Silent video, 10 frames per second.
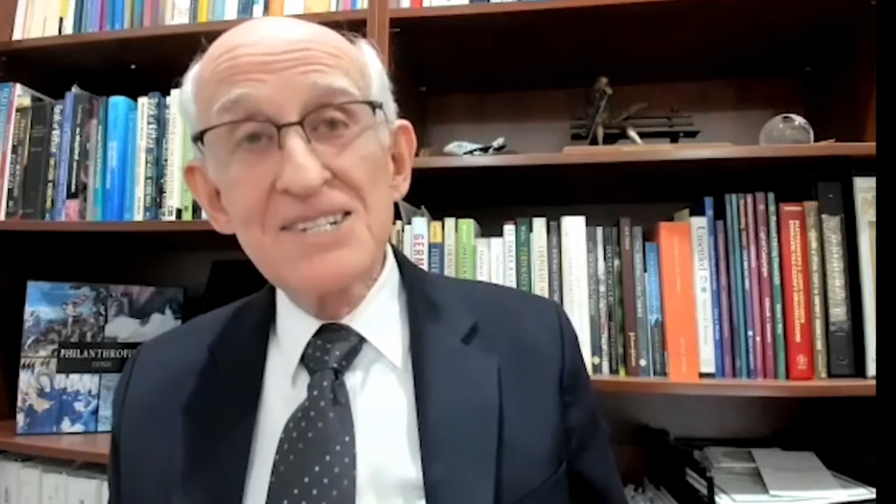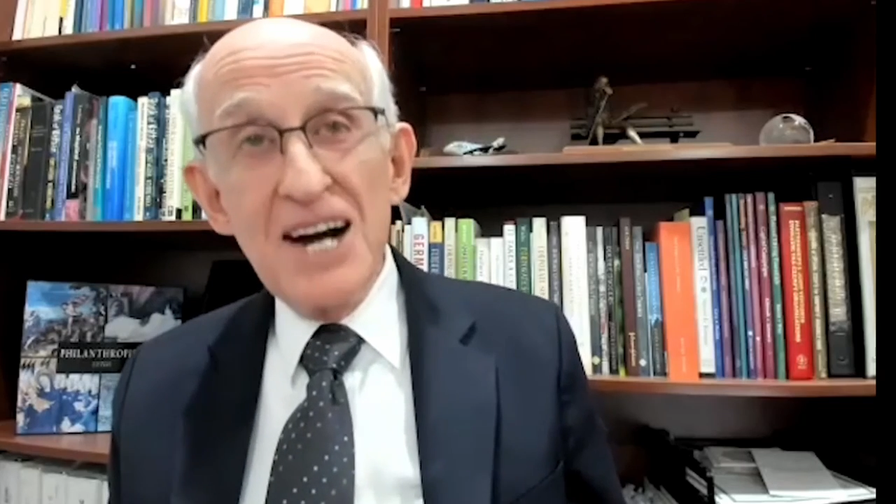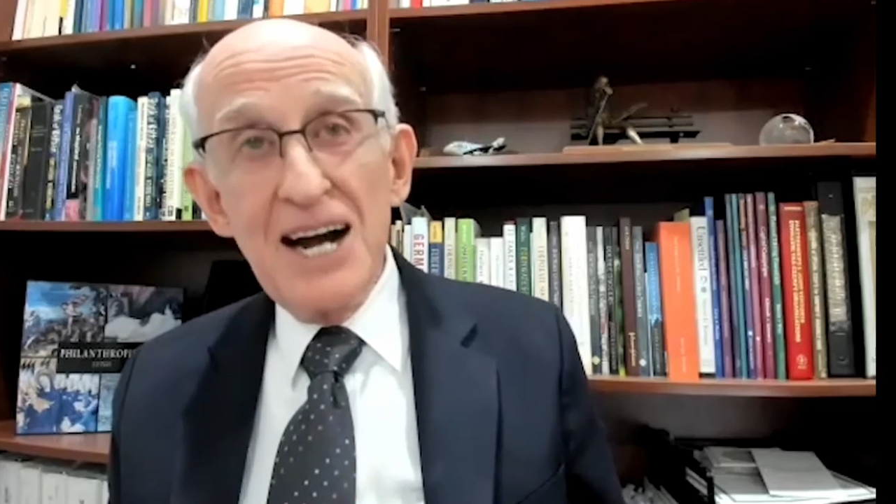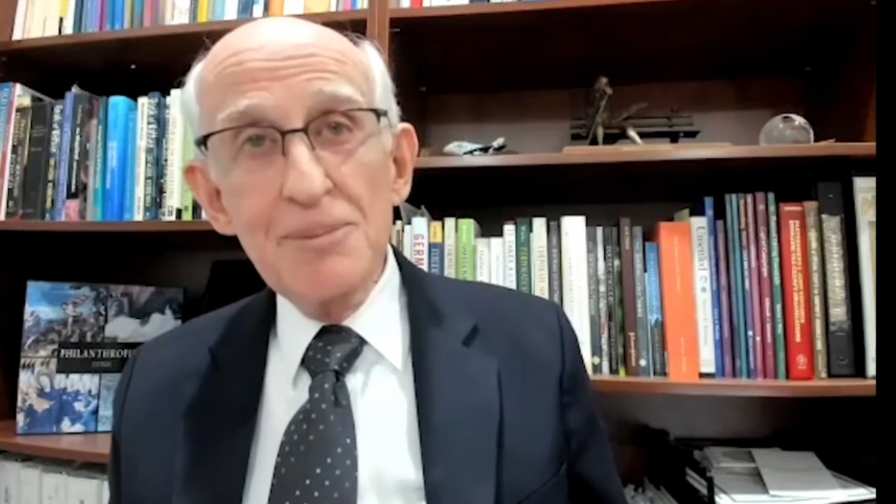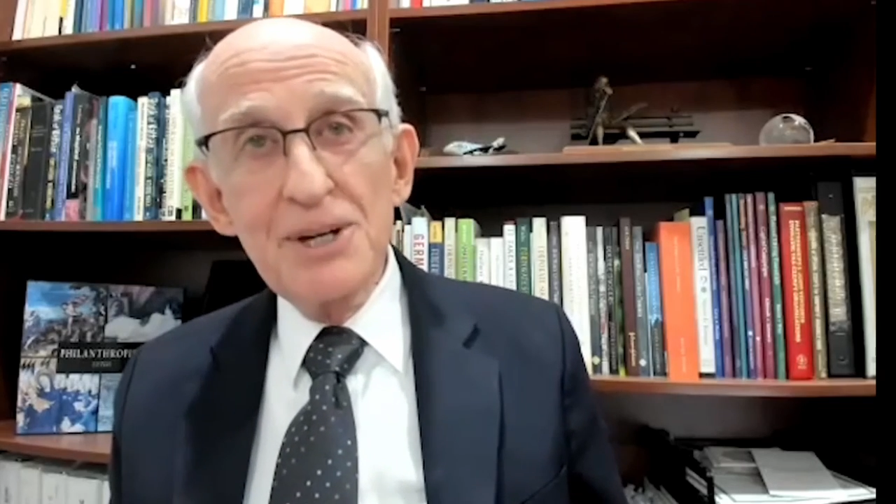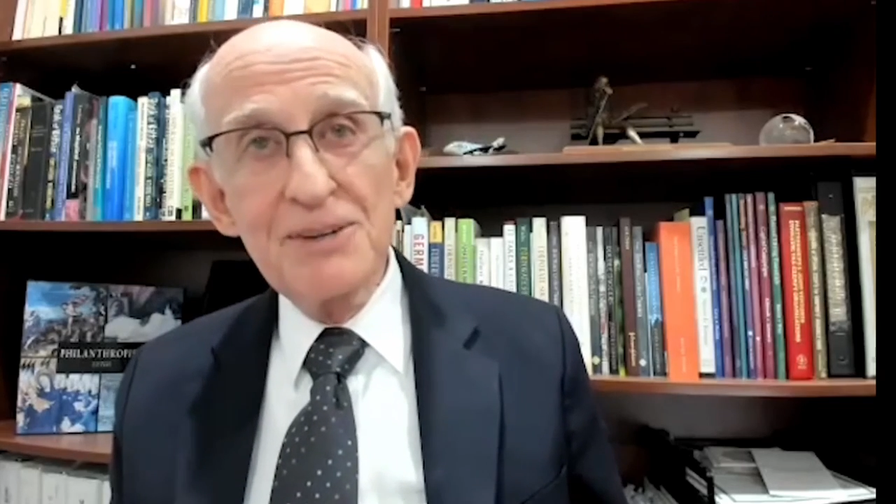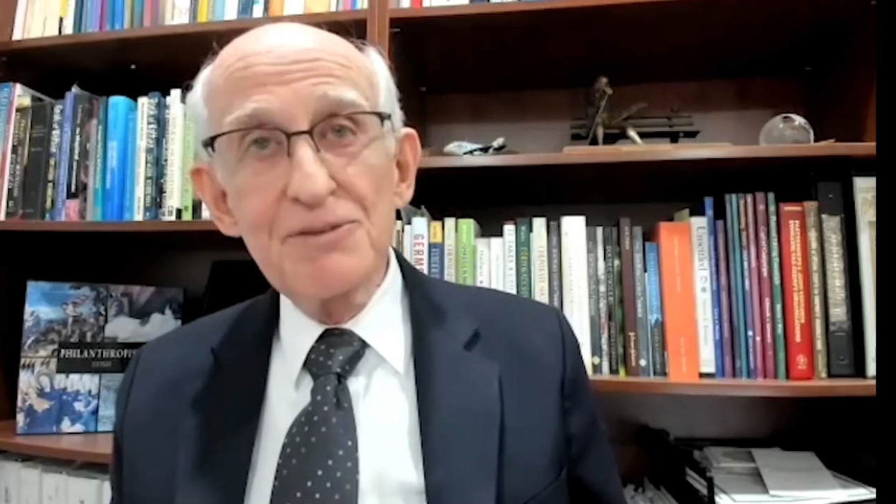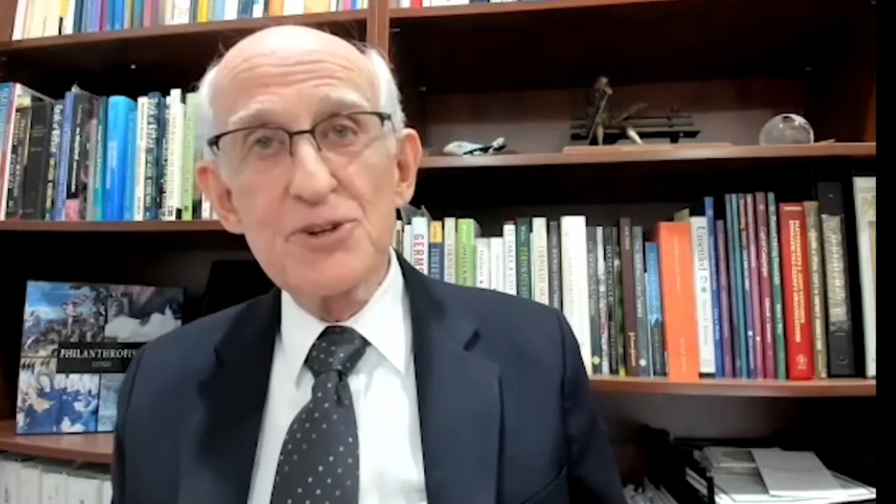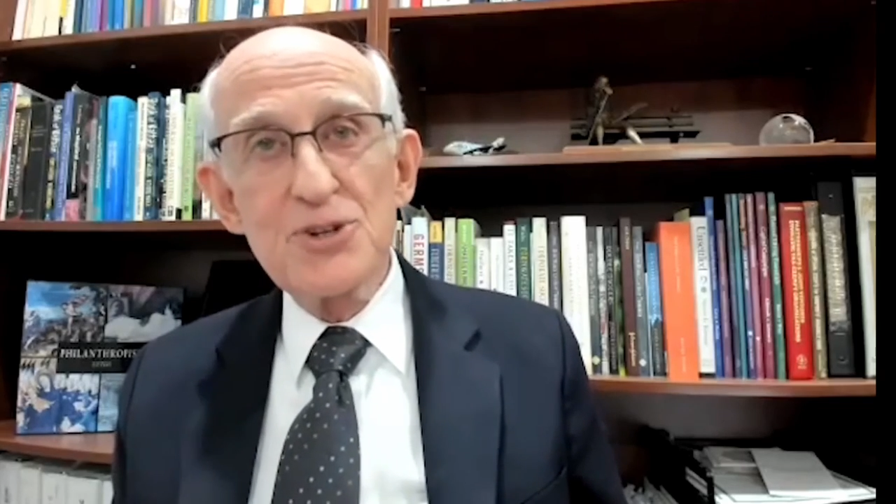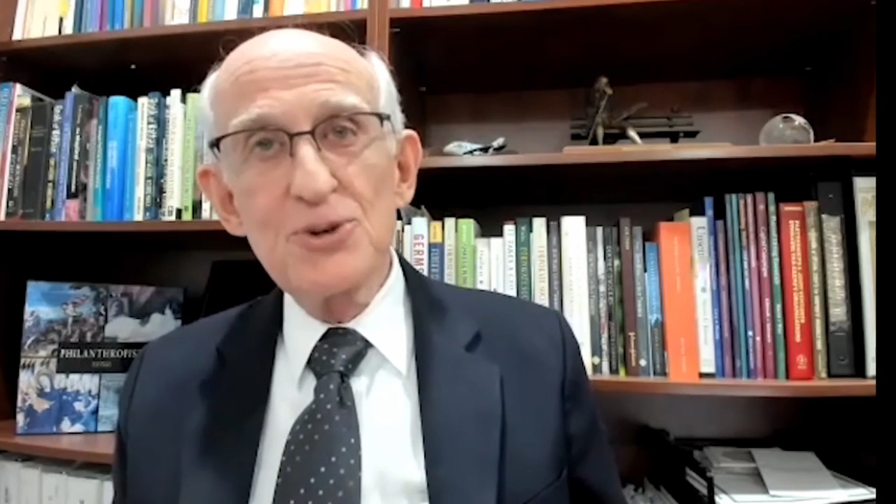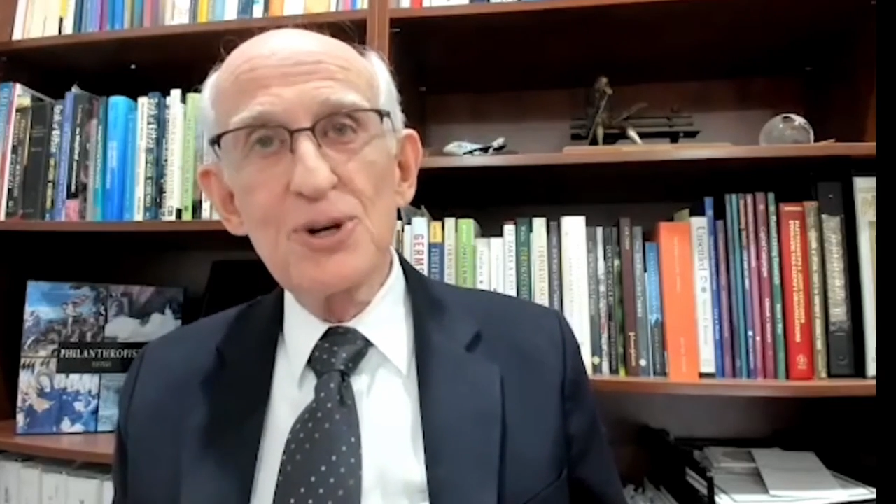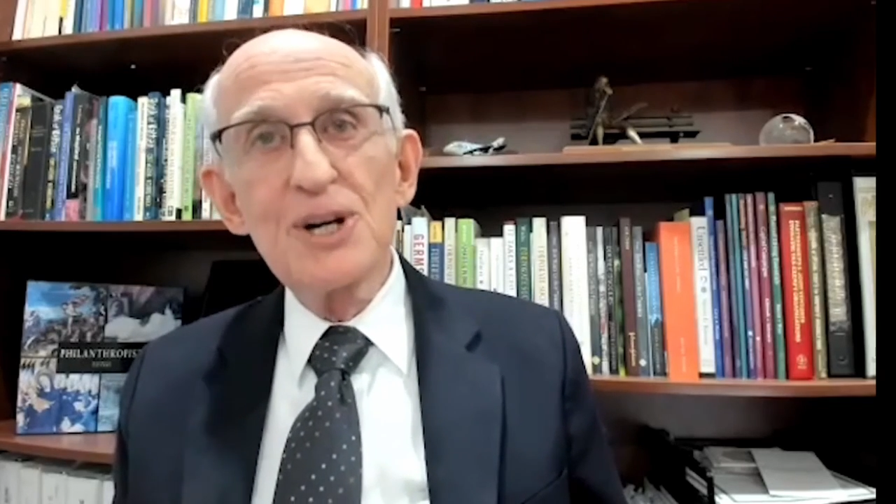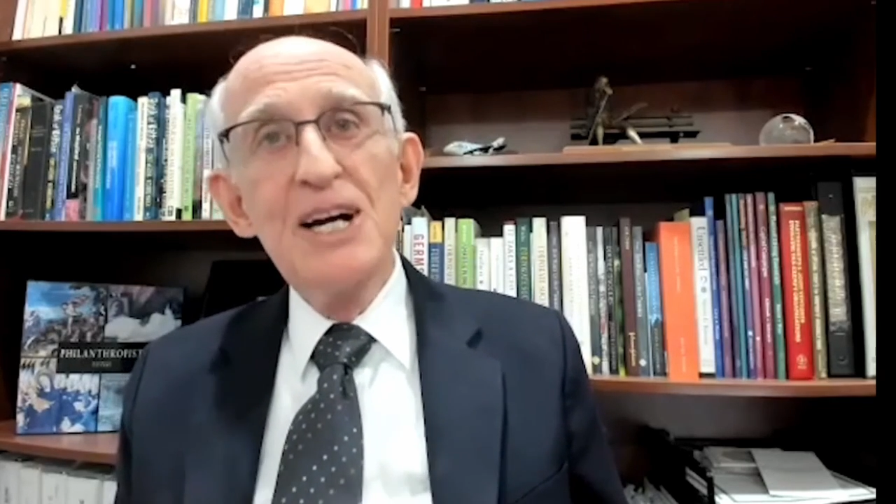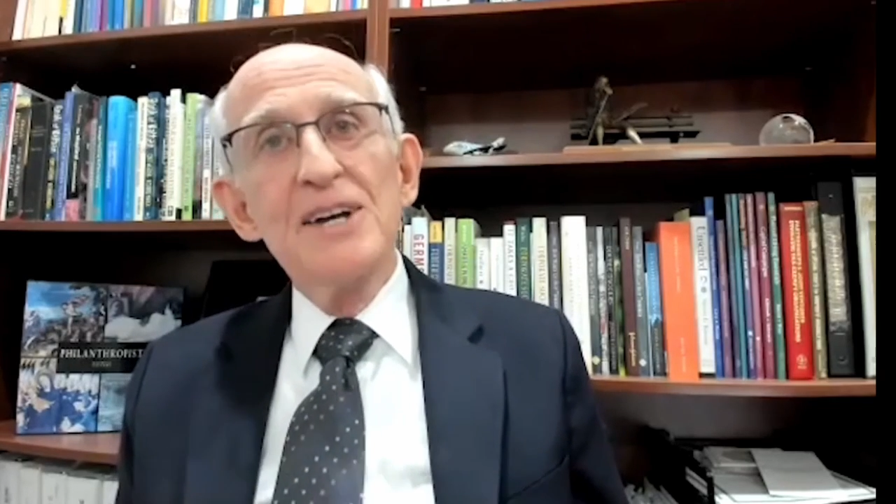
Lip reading: timing for sure.